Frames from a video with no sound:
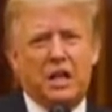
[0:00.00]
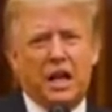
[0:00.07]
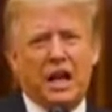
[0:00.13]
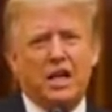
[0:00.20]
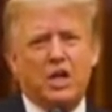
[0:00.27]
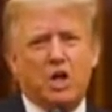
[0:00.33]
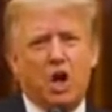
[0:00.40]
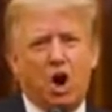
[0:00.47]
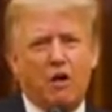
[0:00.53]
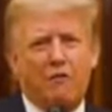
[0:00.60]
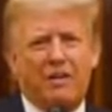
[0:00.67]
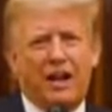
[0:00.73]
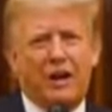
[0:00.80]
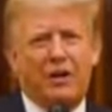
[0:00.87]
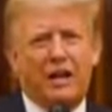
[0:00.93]
and carve
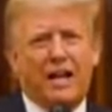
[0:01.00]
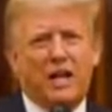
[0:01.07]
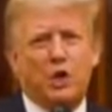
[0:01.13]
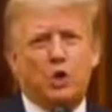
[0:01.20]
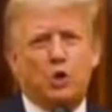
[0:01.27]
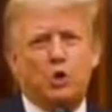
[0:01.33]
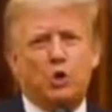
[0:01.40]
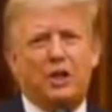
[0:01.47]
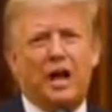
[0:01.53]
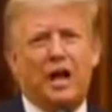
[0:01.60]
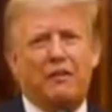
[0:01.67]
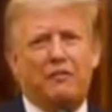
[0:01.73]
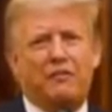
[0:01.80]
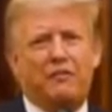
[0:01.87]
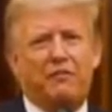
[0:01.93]
out a new
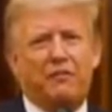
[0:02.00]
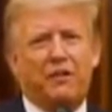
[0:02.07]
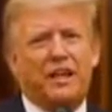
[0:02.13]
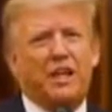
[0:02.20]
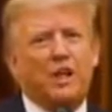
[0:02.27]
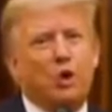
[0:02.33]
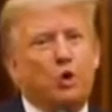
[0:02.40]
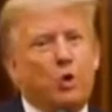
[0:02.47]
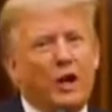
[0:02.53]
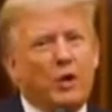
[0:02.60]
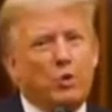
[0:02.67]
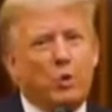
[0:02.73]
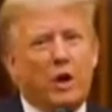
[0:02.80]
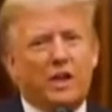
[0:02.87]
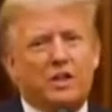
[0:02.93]
life in the Great
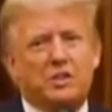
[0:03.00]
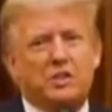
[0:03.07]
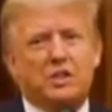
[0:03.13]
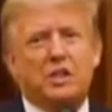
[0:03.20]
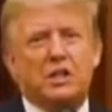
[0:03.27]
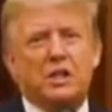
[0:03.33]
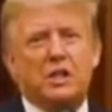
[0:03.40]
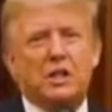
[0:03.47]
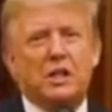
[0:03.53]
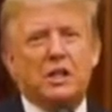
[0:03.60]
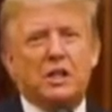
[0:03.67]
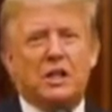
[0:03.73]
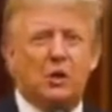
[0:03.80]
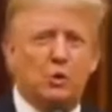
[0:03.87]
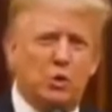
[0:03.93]
West.
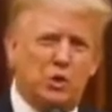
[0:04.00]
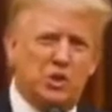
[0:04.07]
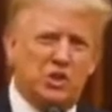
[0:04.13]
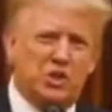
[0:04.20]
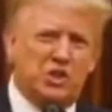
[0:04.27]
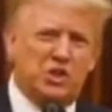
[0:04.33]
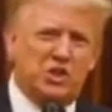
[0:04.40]
It was the